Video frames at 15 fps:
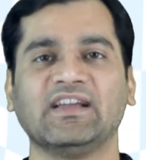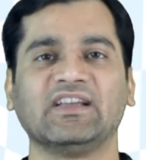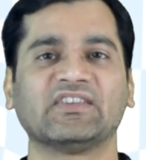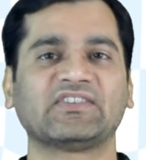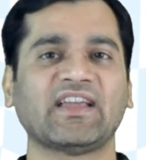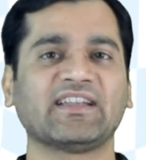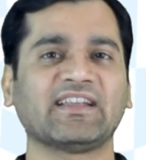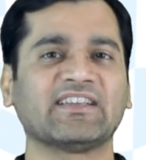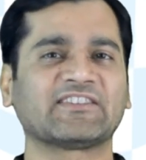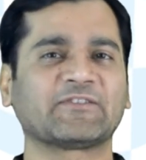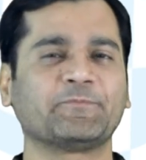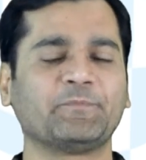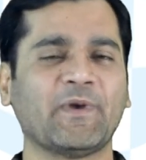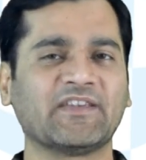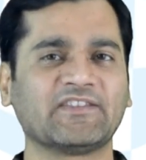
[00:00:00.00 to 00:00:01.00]
Set
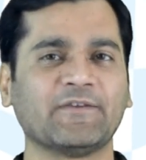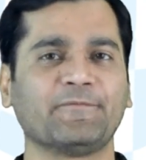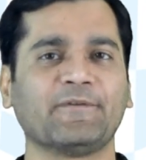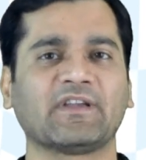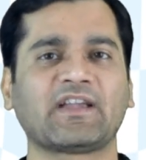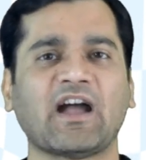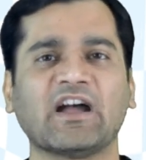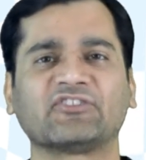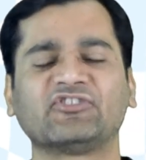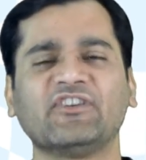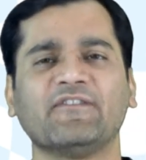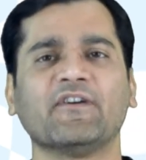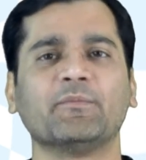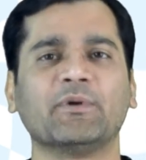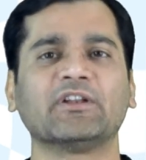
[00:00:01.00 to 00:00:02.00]
specific,
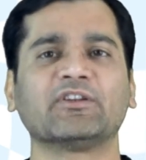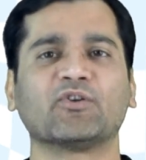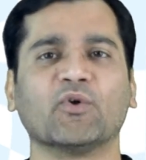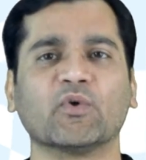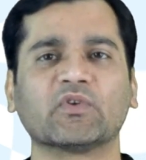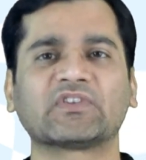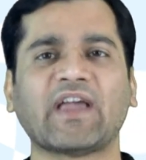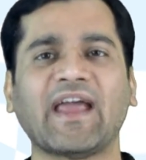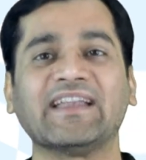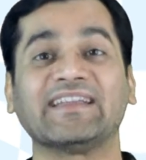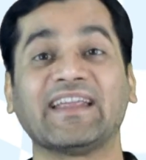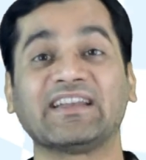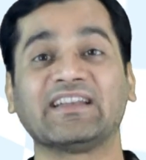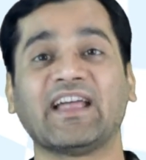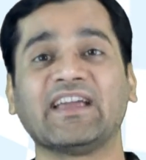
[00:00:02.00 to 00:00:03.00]
achievable goals
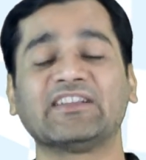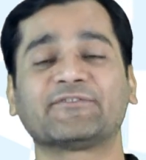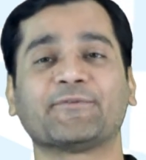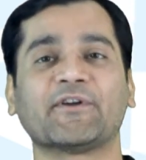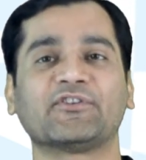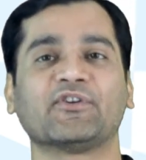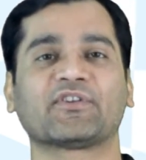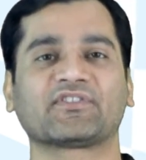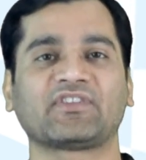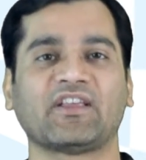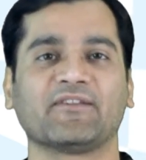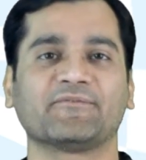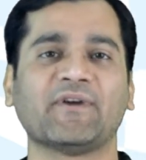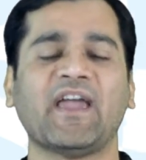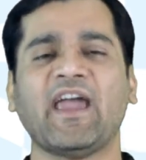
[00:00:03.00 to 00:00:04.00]
and deadlines for
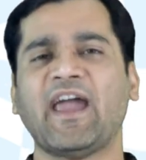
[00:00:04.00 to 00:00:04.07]
yourself